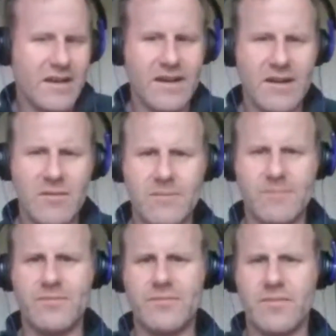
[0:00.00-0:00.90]

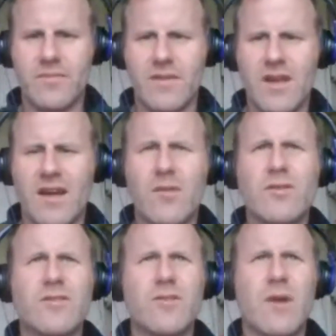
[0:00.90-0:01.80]
Yeah, I think
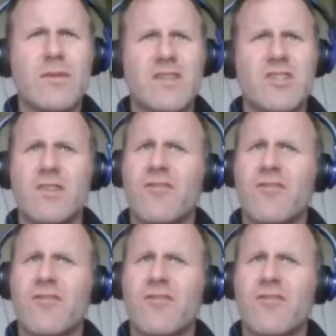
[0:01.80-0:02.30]
we're doing away with that shit.